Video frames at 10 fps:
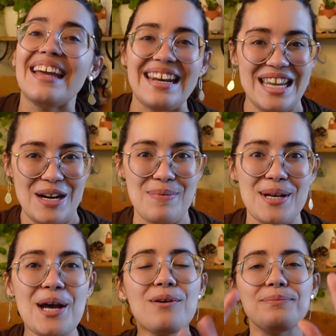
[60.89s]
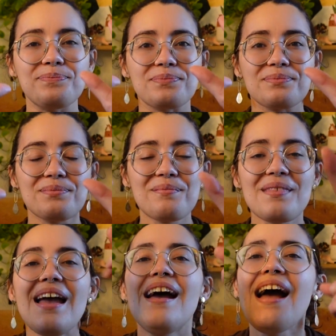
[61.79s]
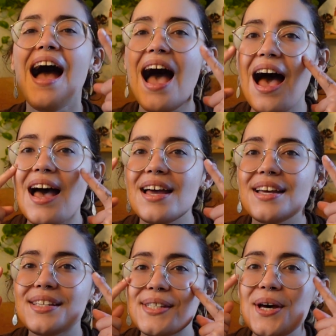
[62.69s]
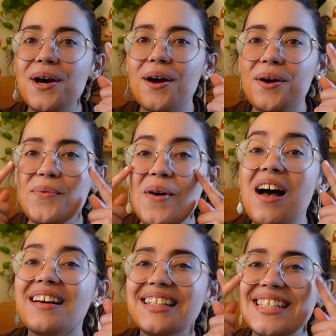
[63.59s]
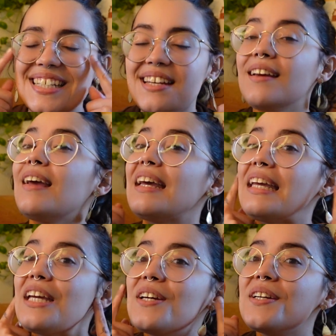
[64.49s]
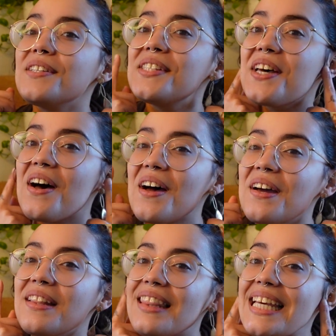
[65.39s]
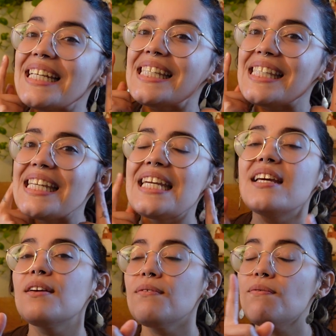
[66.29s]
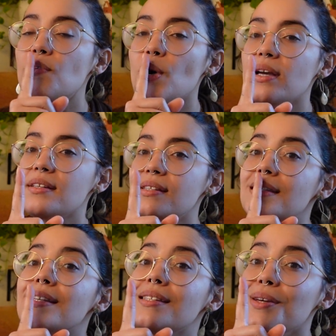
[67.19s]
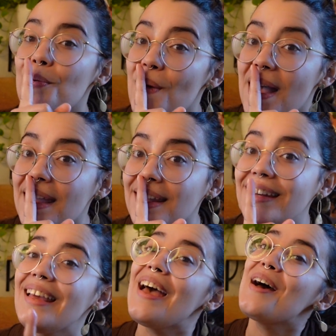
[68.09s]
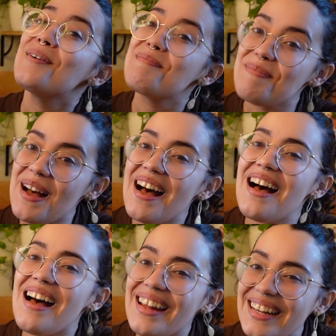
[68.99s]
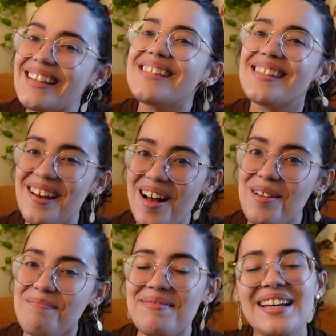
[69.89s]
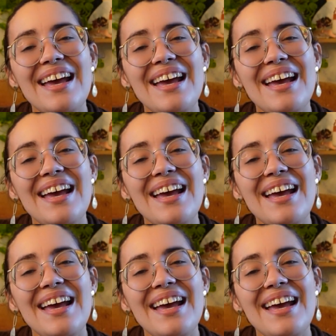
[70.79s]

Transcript: And here we go. Eyes are watching, ears are listening, voice is quiet, body's calm.